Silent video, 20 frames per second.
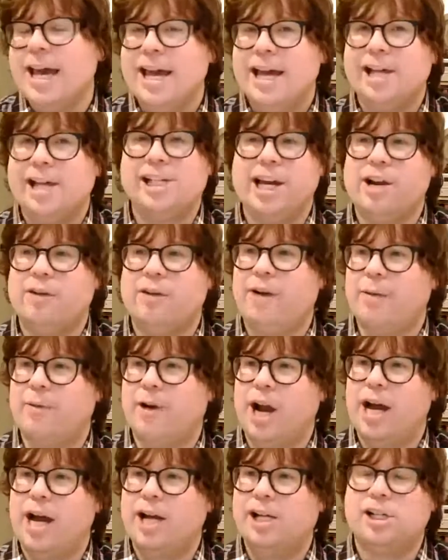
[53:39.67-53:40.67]
is that you're right.
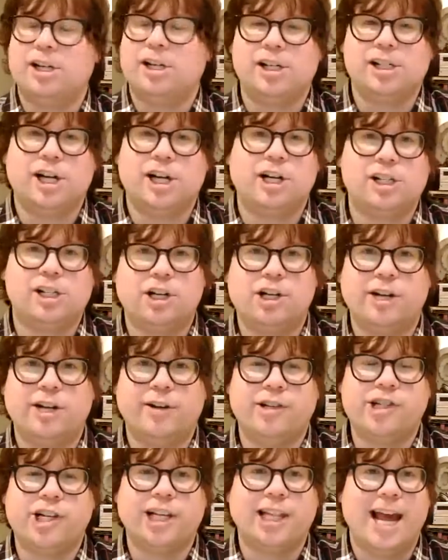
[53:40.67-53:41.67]
When I start searching
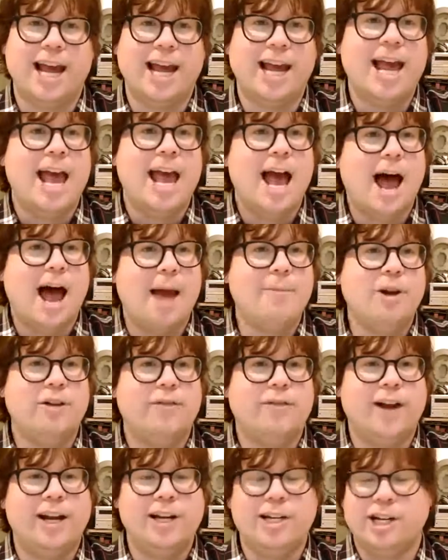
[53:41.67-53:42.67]
in Chile, I'm going
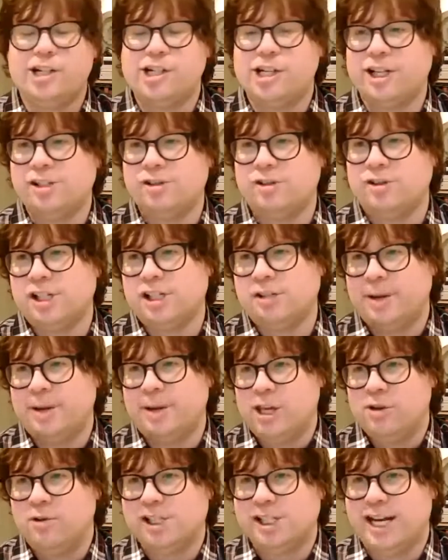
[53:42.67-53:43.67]
to find digitized sources, but
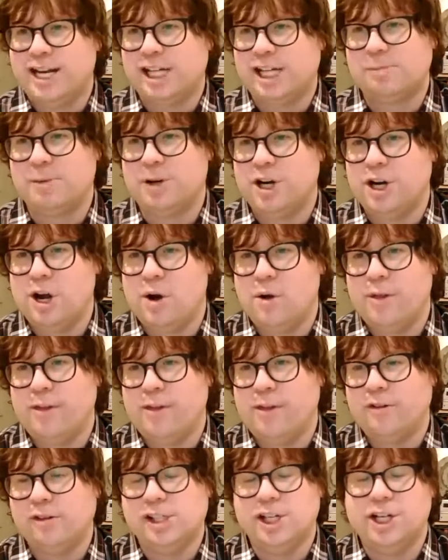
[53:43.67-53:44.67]
you as an expert know
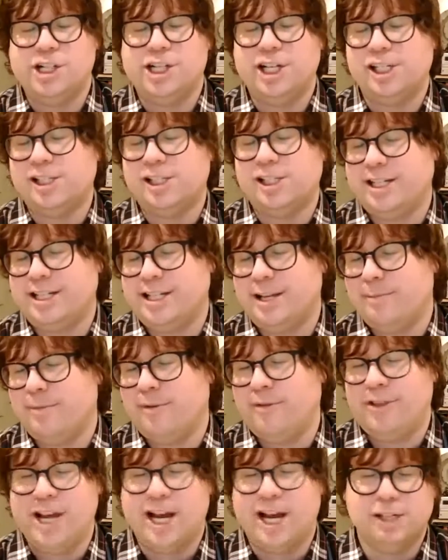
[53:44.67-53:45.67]
that those are just the tip
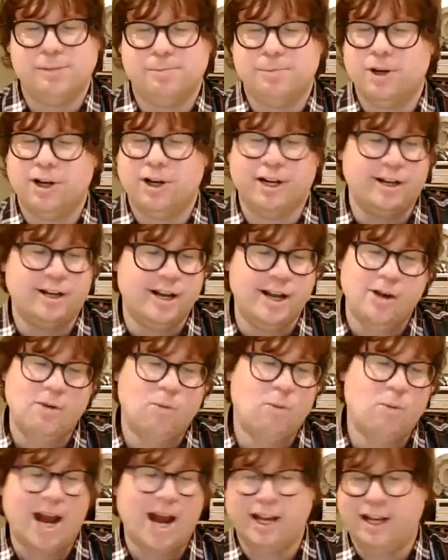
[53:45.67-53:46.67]
of the iceberg and
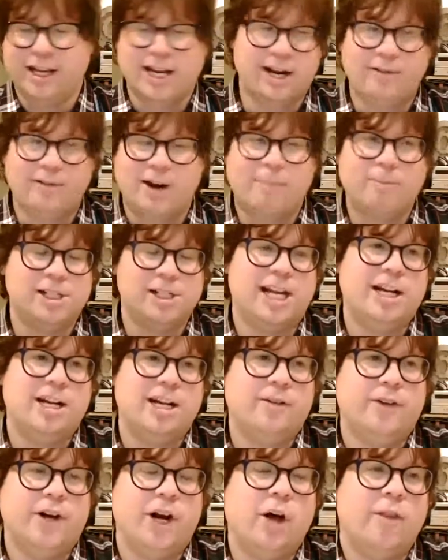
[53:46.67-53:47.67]
wildly
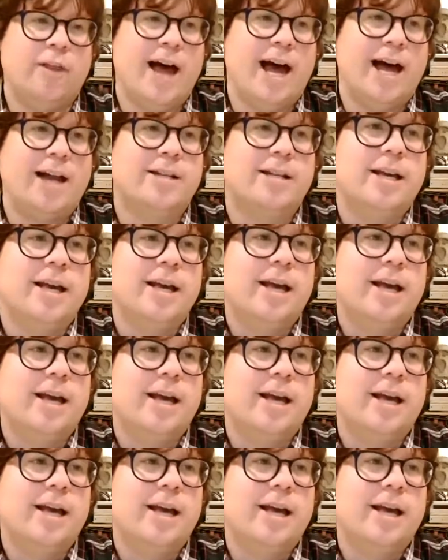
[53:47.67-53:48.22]
unrepresentative and all that.